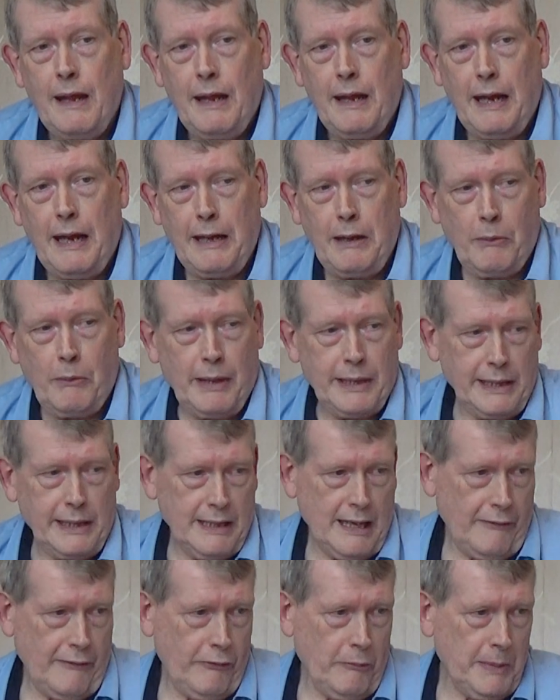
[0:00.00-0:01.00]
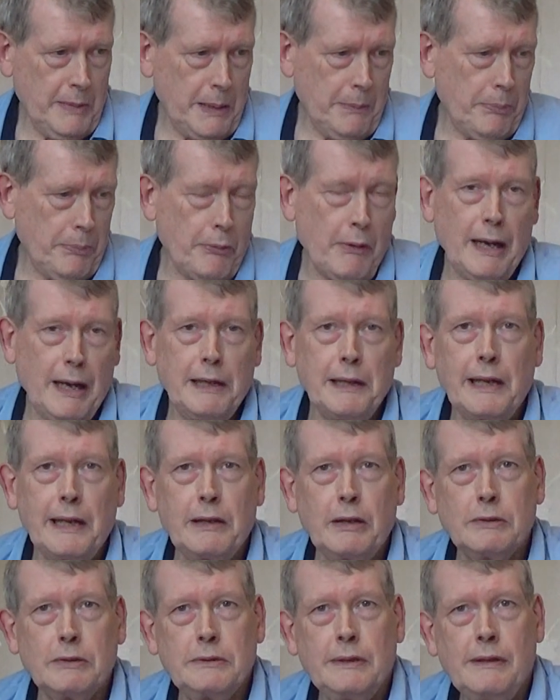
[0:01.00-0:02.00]
Anyway, enough of me prattling
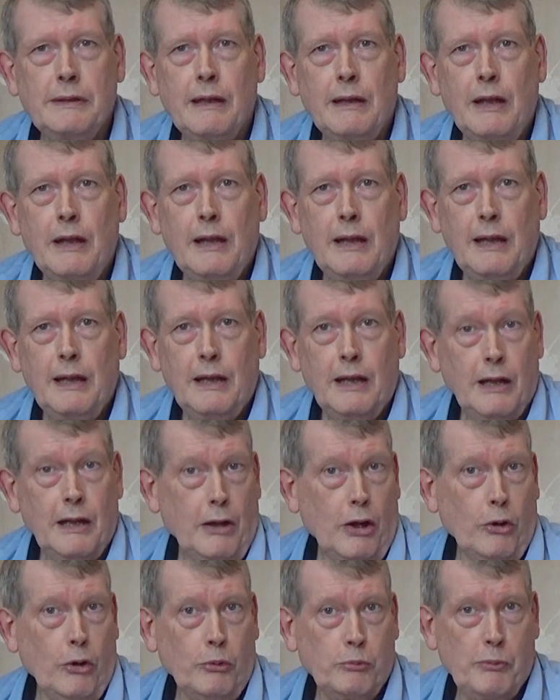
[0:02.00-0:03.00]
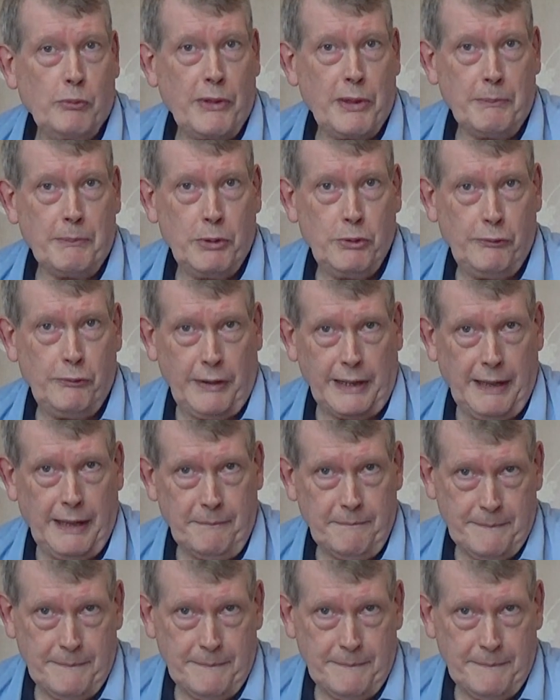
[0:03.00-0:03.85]
on with the movie.